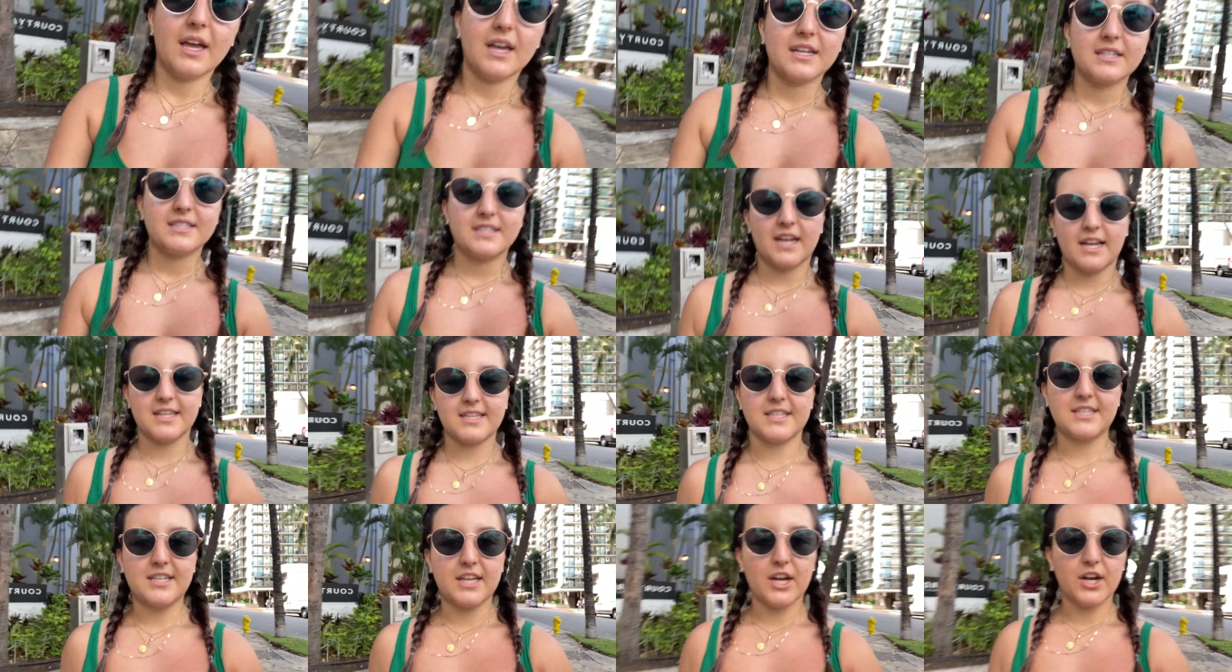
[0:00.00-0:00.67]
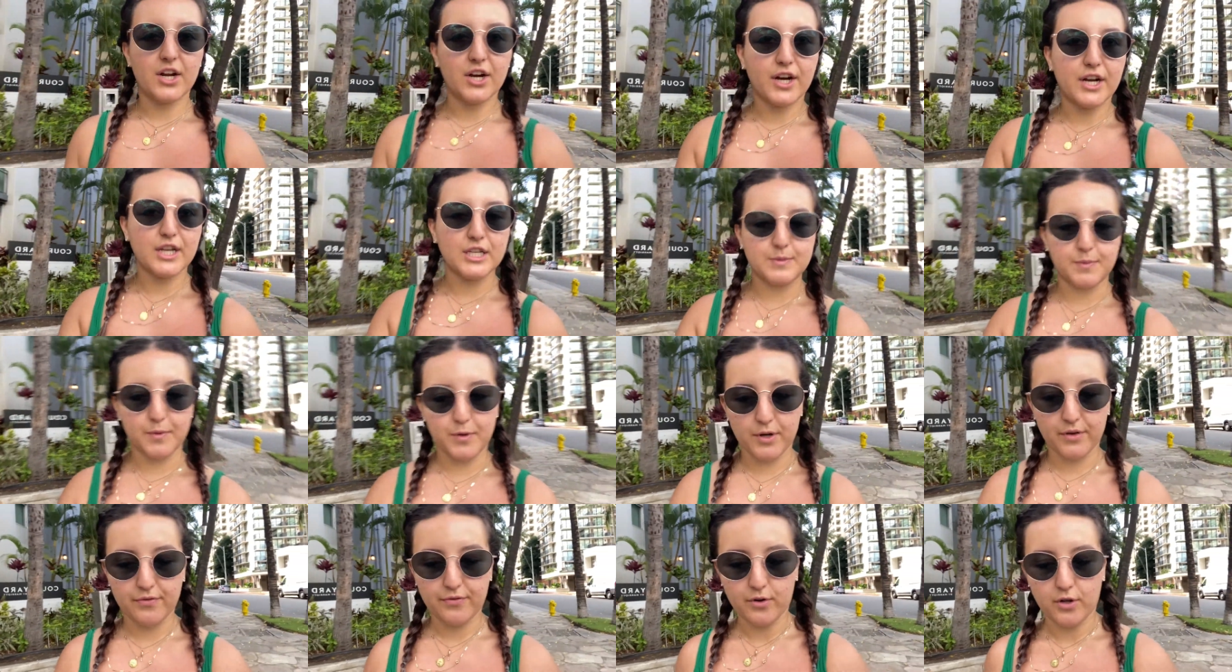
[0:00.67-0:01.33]
Today's itinerary is
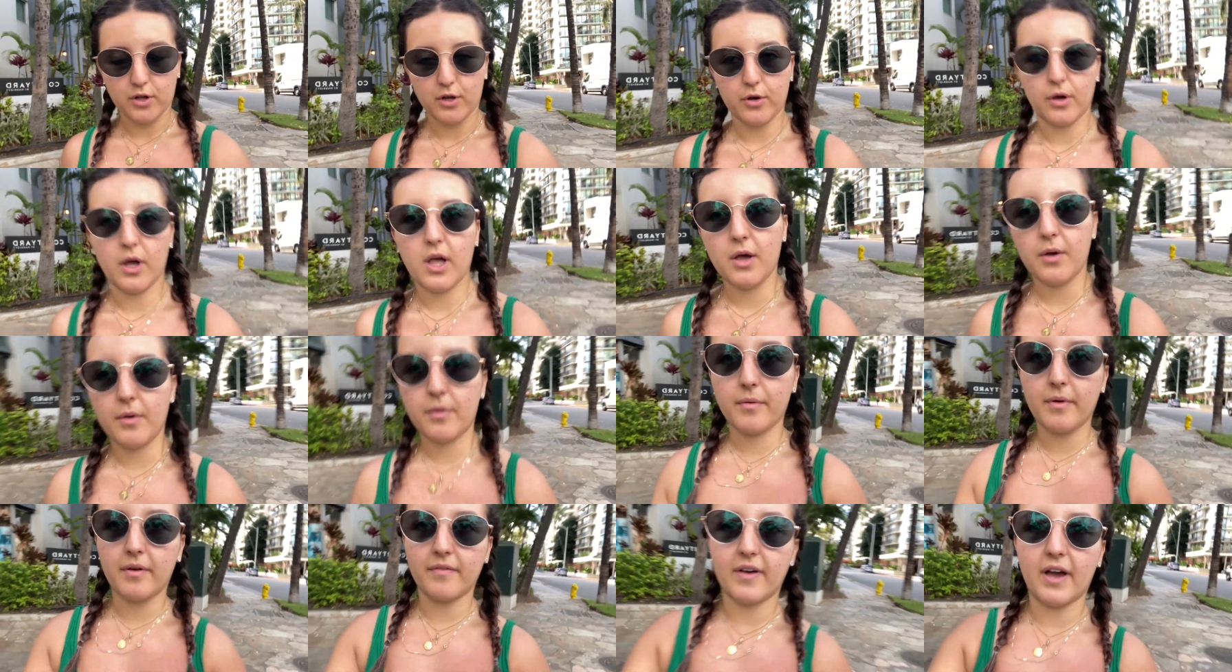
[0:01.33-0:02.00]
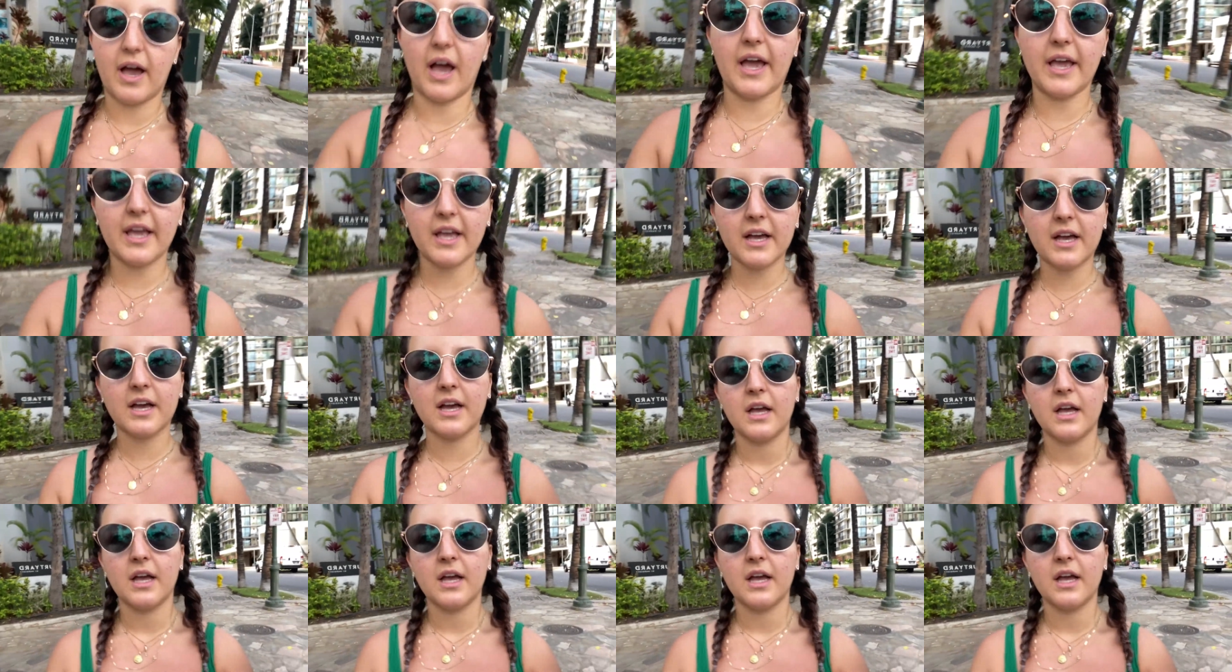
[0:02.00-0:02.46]
beautiful. We have a hike.